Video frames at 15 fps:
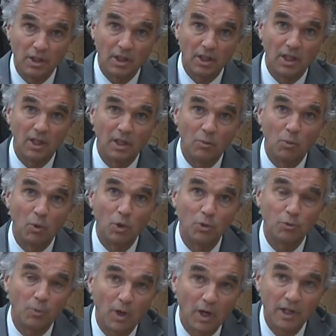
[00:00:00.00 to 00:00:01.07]
uh,
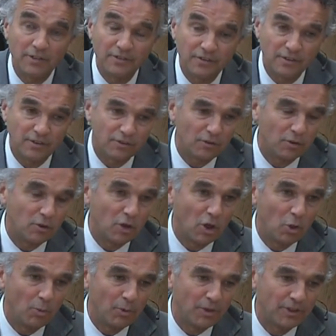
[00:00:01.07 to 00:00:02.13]
worldwide, so
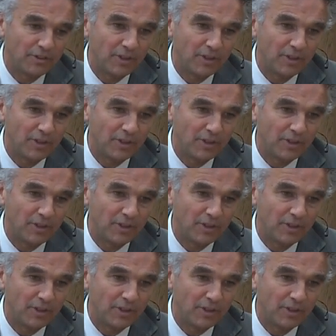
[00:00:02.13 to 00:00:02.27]
global,